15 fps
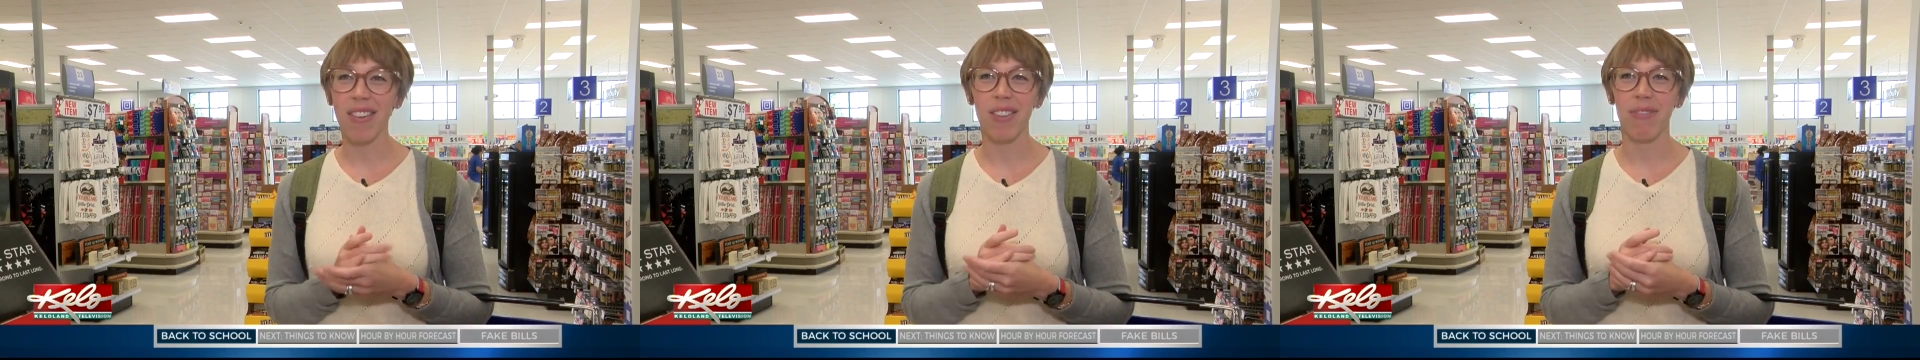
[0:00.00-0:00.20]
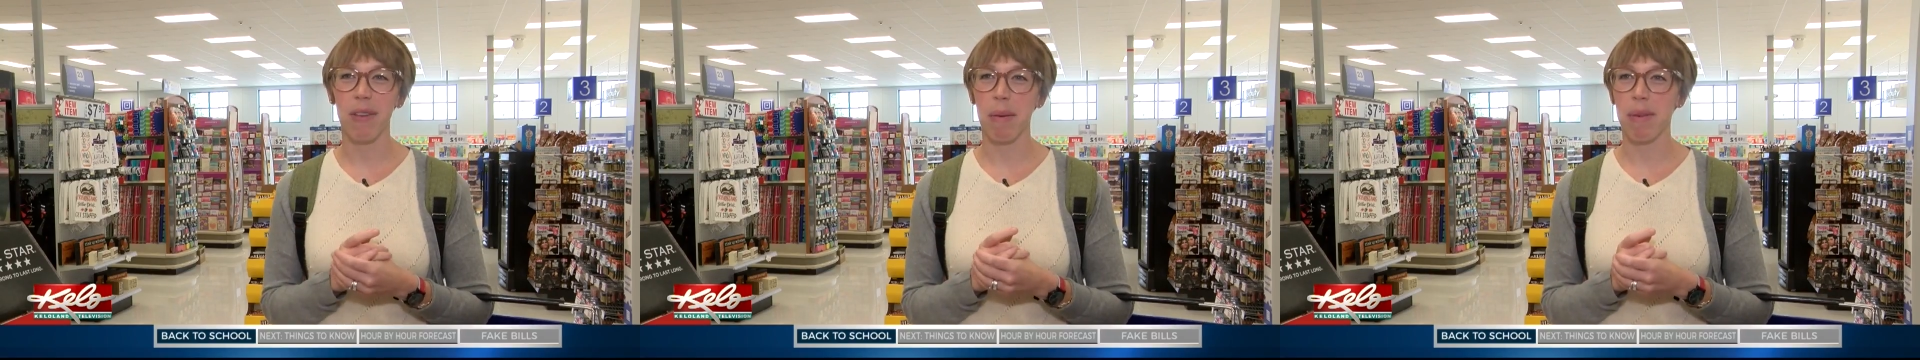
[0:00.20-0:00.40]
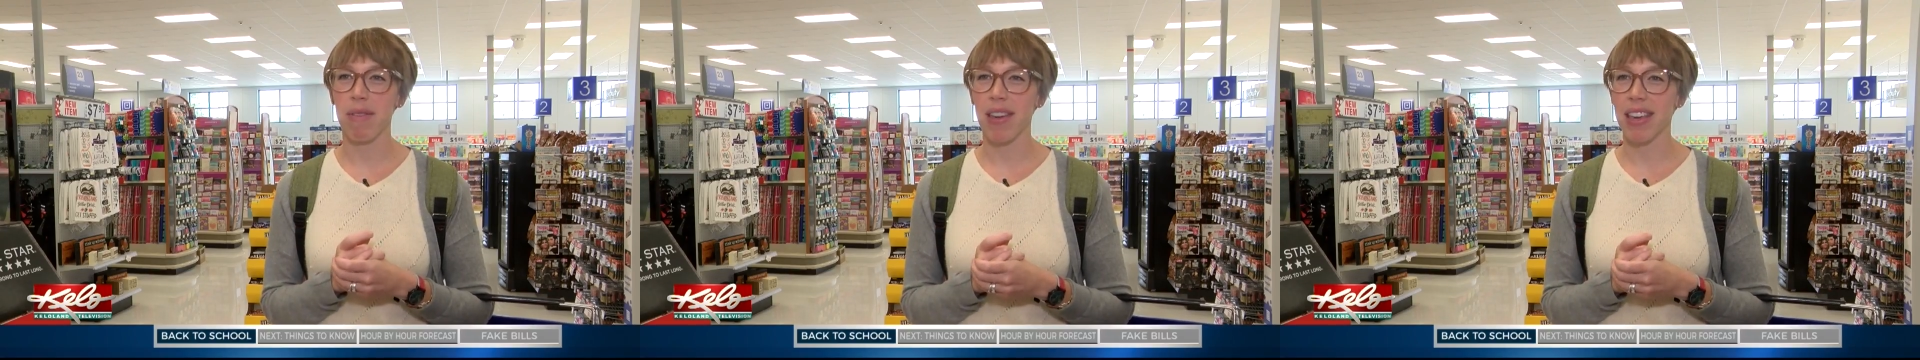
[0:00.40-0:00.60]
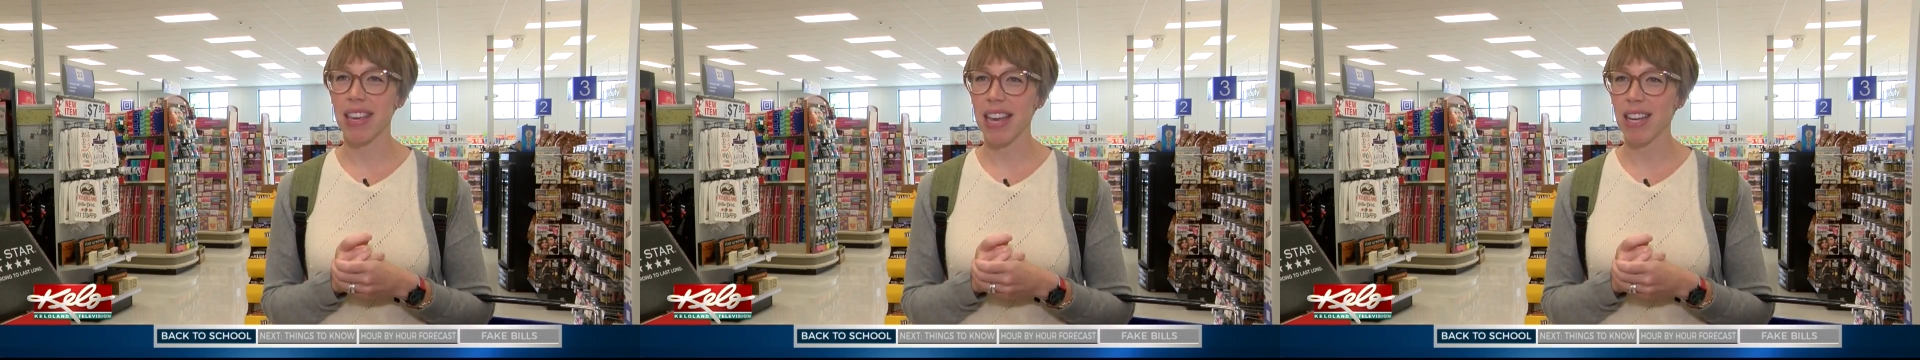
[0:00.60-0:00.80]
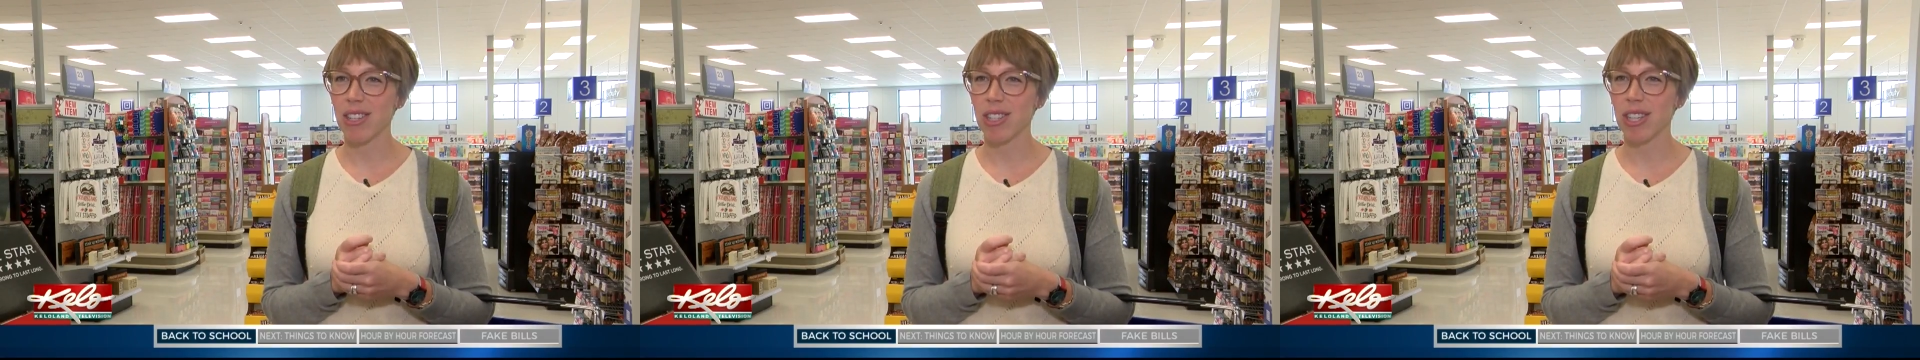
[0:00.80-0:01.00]
family
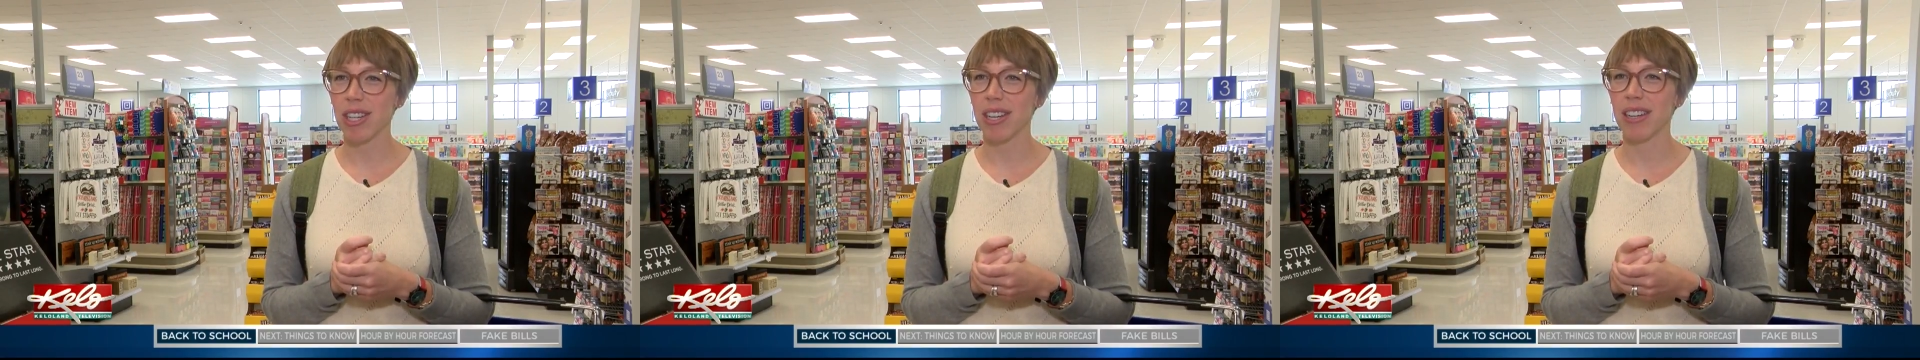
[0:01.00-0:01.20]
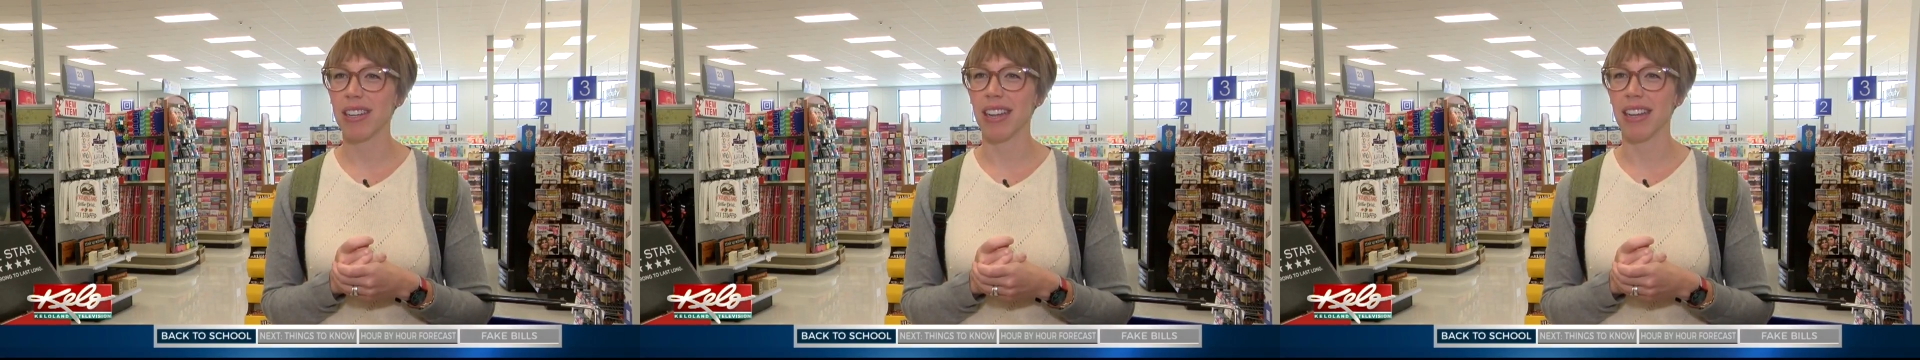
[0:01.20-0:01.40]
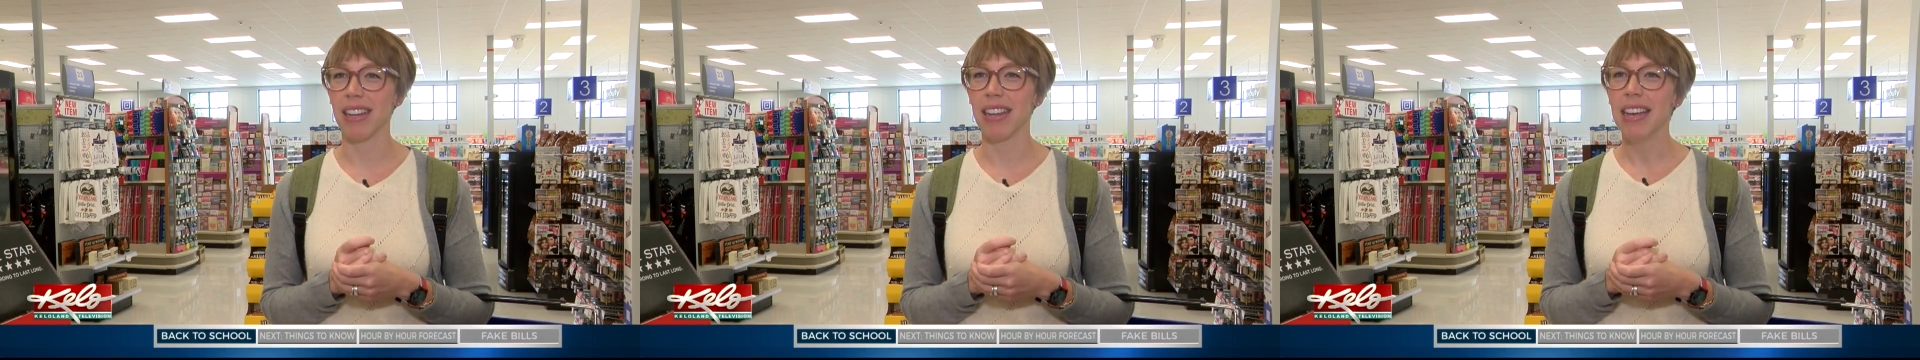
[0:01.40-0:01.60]
vacation and